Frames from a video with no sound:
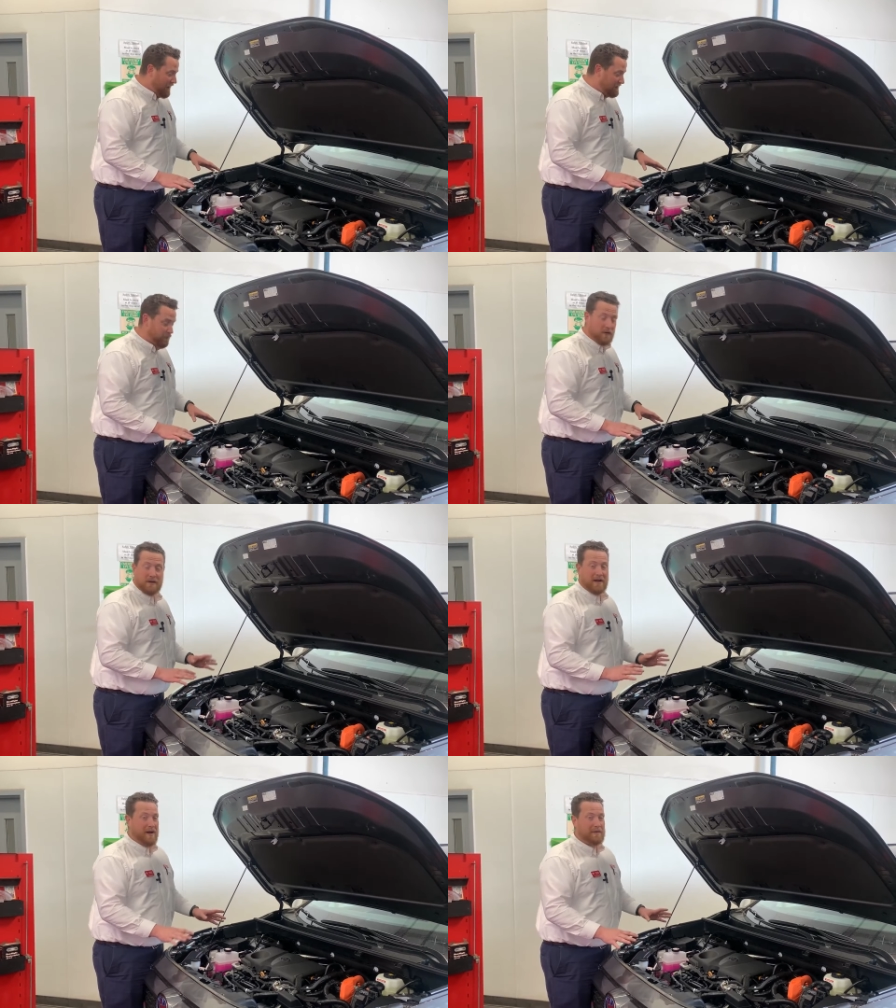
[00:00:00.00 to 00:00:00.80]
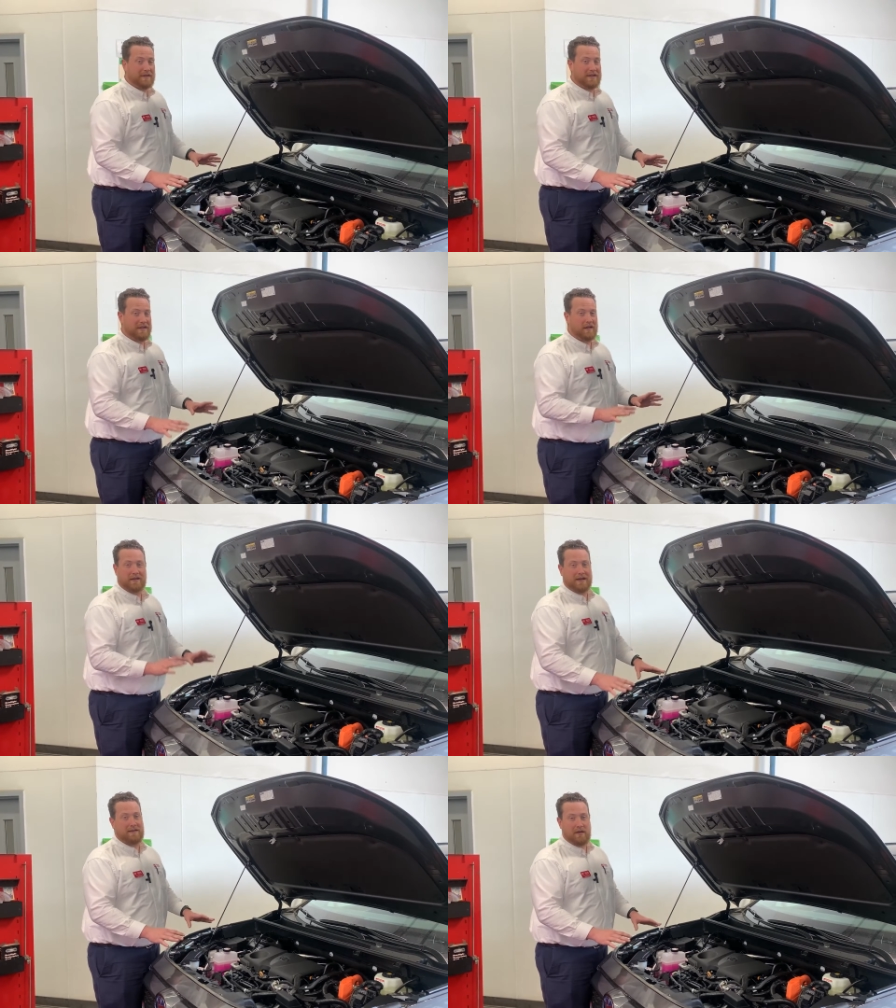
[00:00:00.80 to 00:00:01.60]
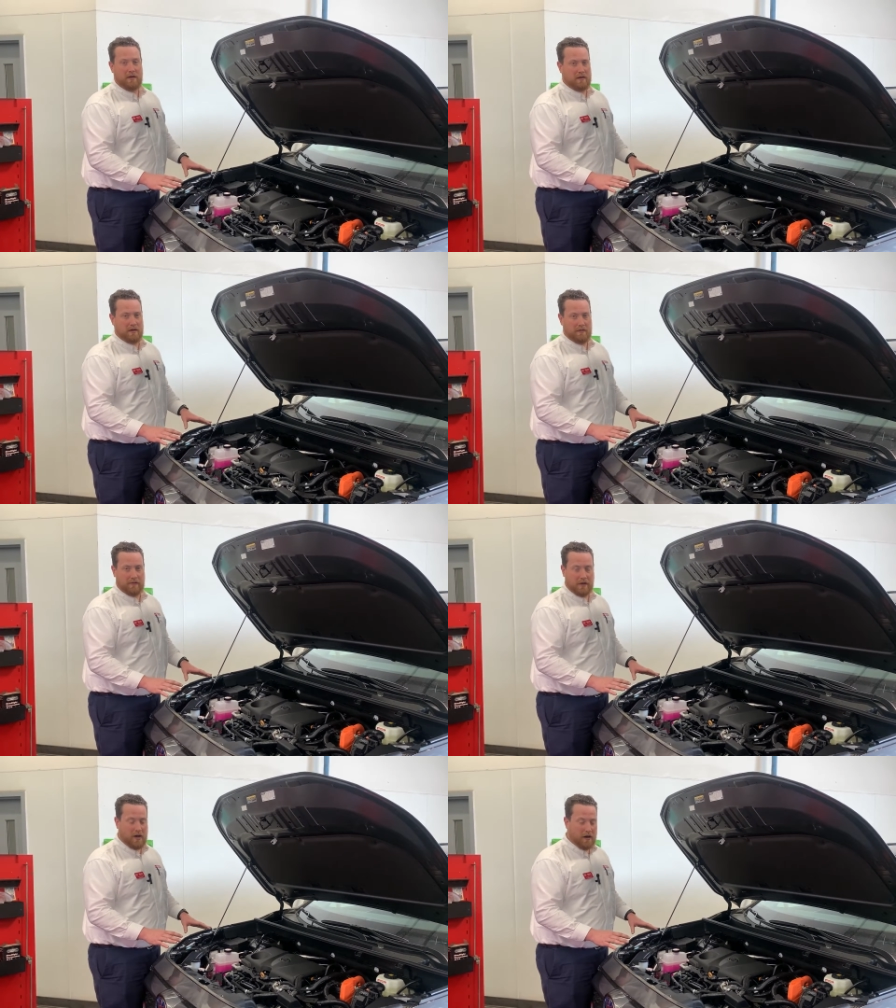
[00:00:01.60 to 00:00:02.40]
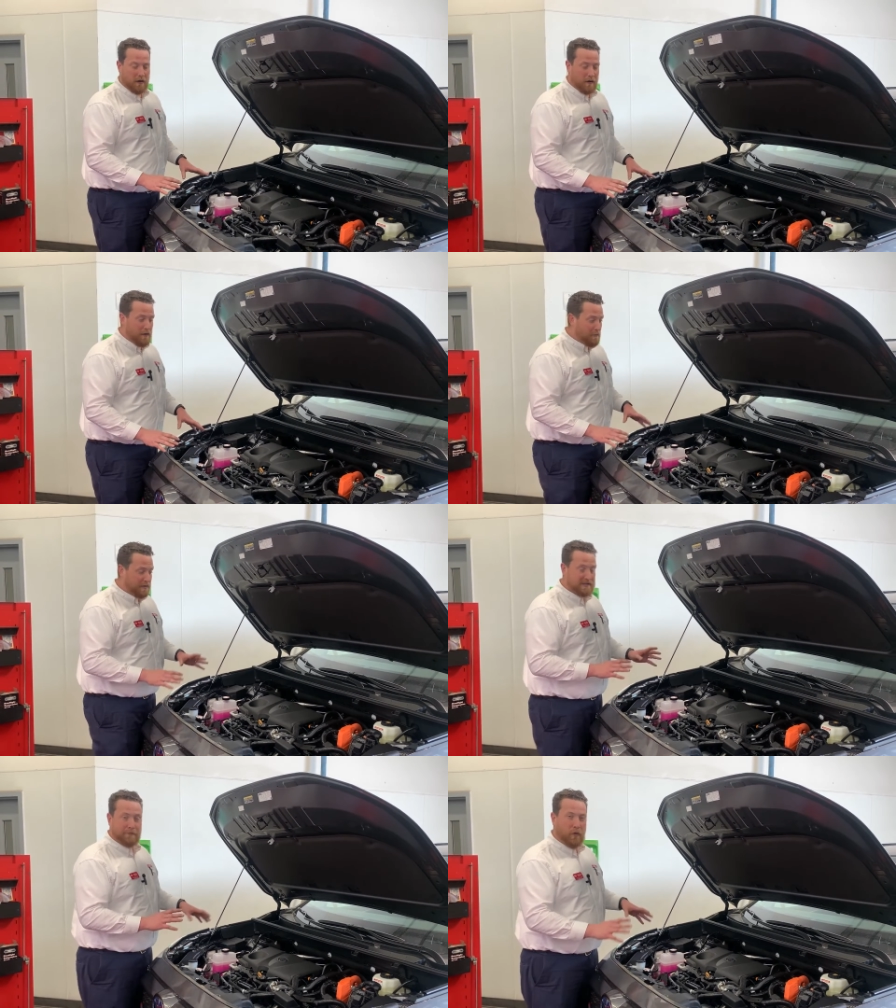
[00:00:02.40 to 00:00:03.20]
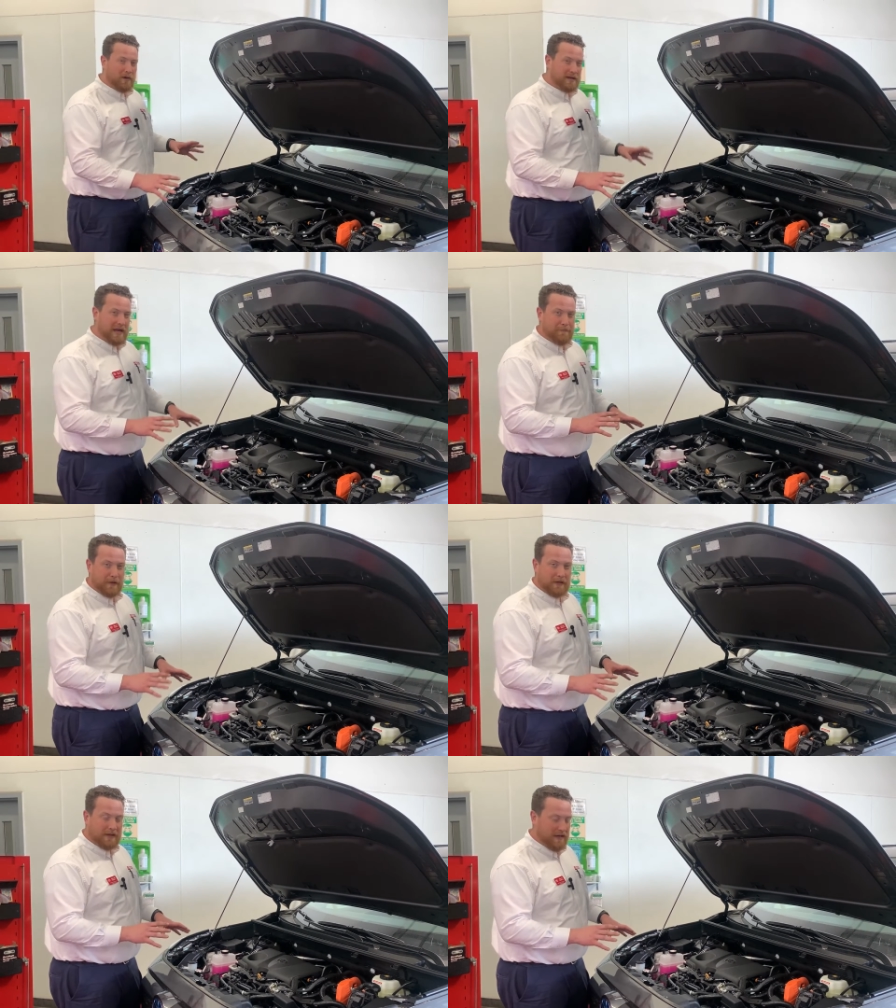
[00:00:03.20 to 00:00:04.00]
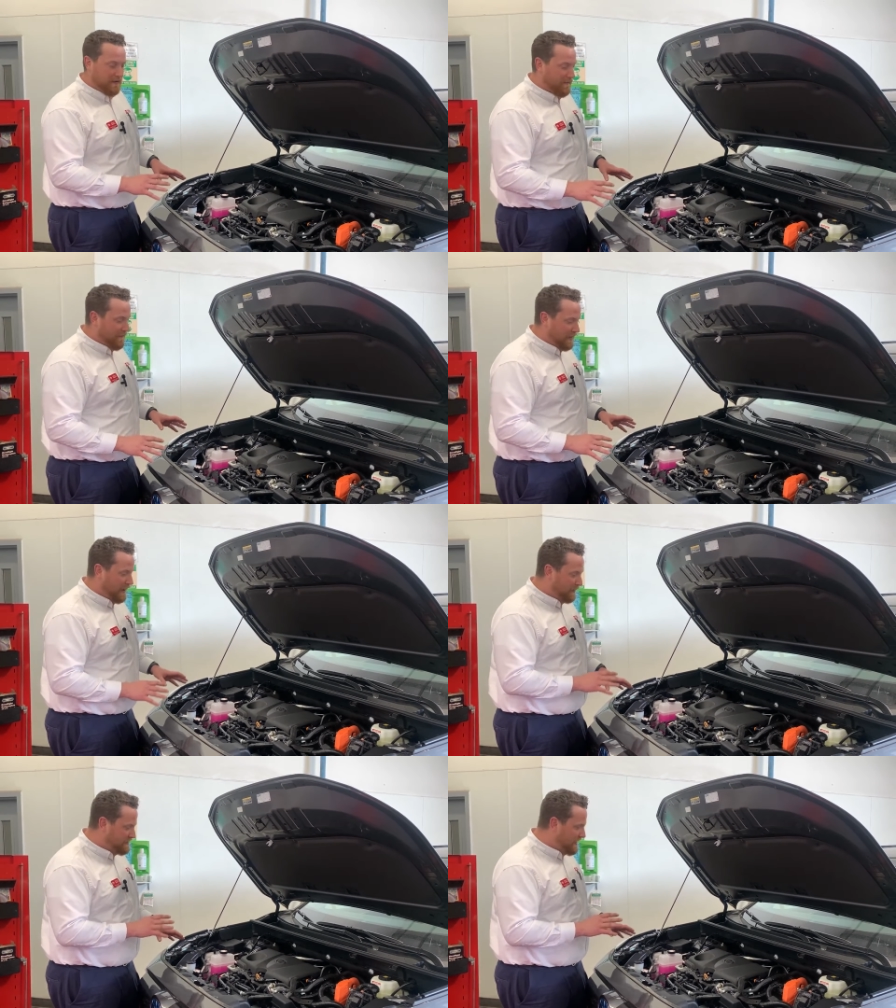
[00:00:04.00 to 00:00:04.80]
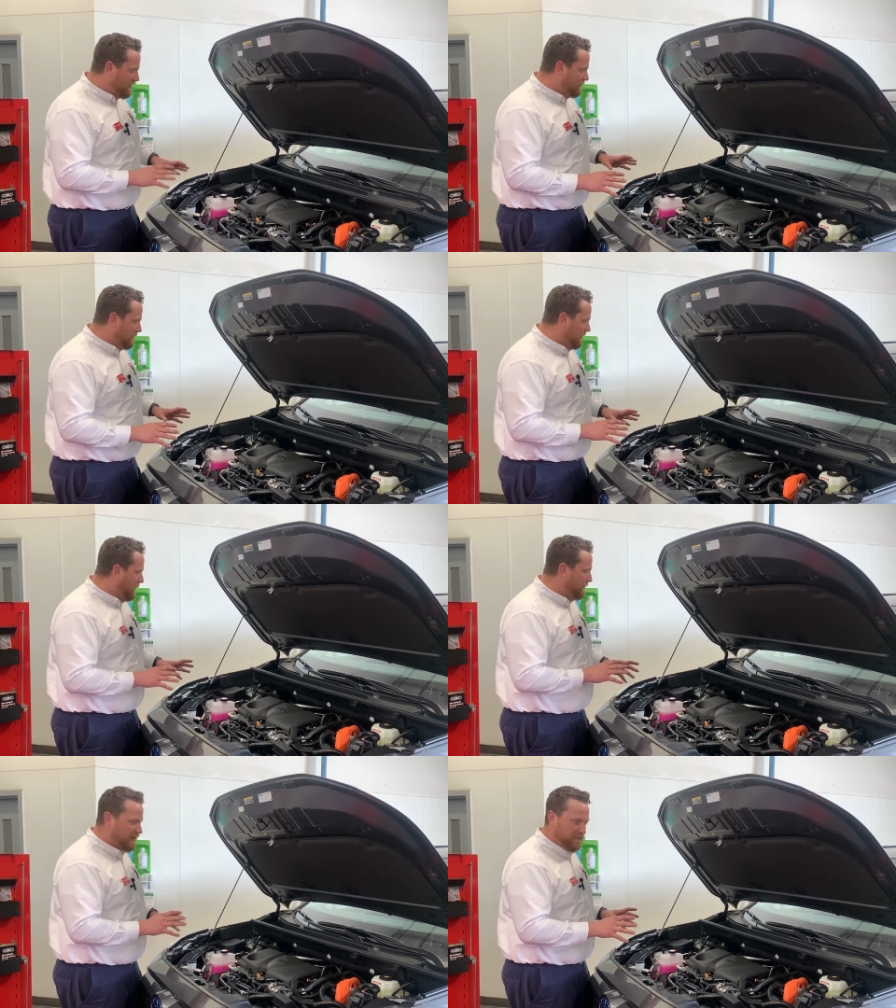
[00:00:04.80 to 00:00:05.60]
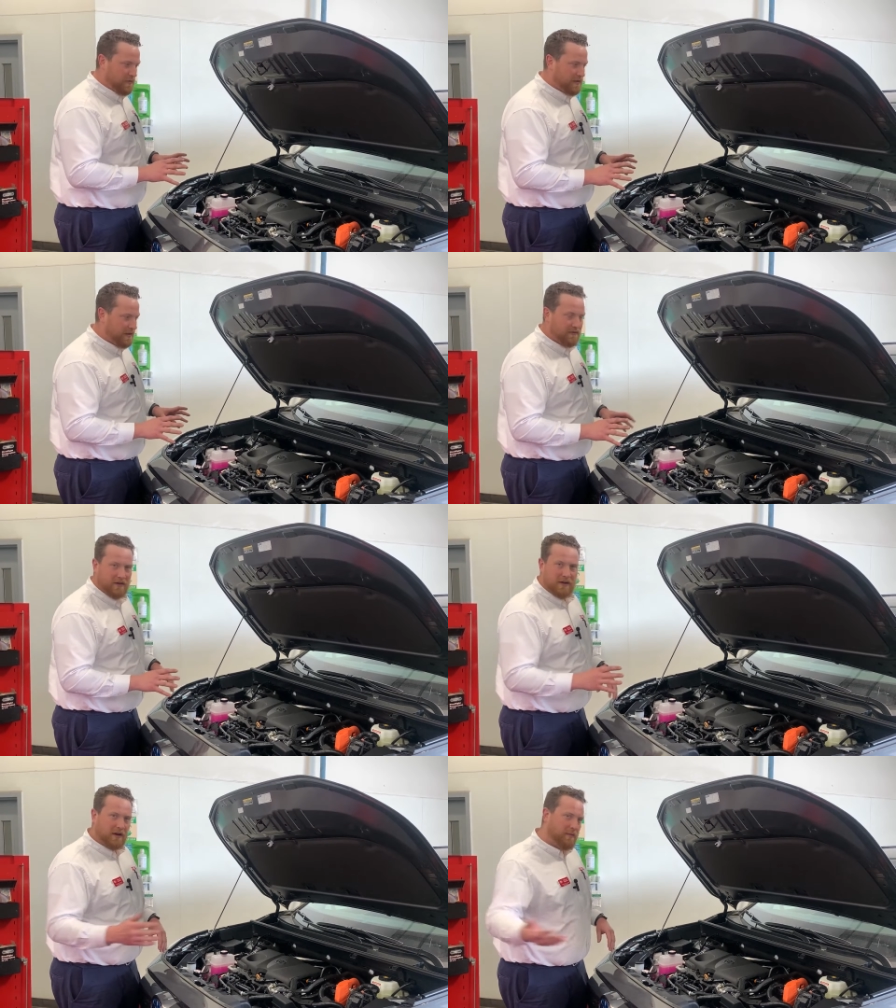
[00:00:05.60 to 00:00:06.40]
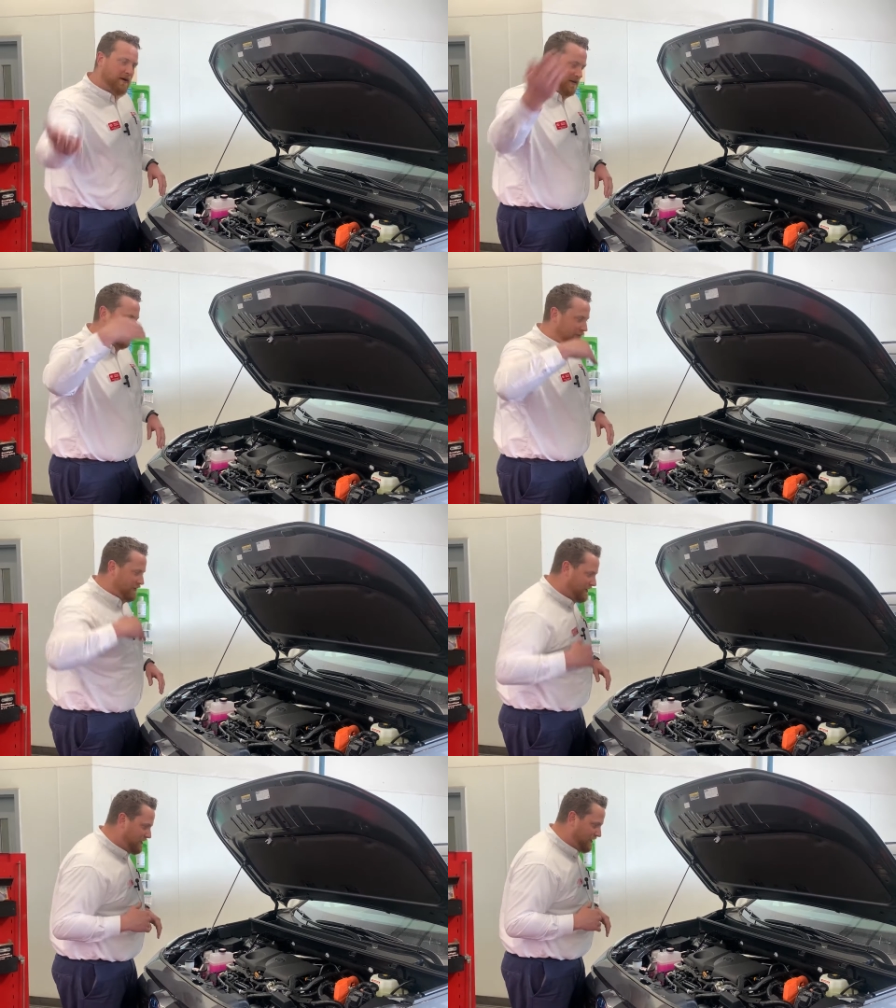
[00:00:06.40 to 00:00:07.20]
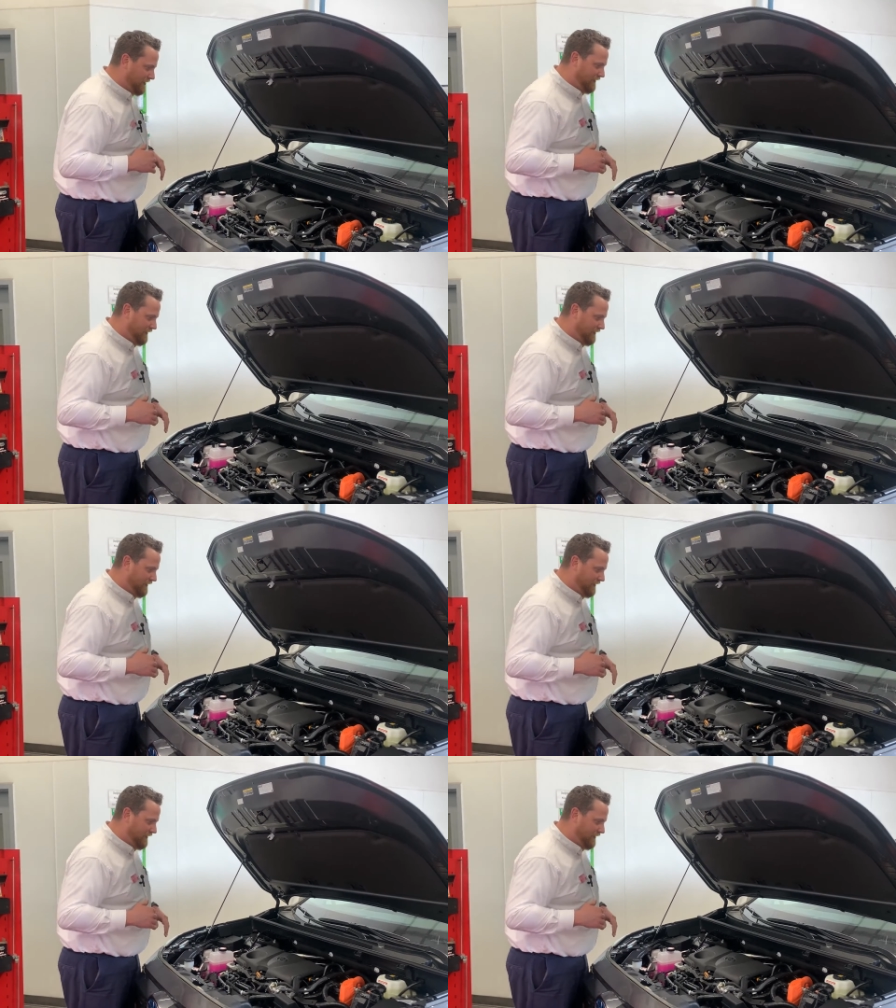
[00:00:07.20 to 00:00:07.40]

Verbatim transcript: It's a very commonly neglected area of the car, but it's important to keep it clean. It helps you out with a couple of different things. Come on in here, Nick.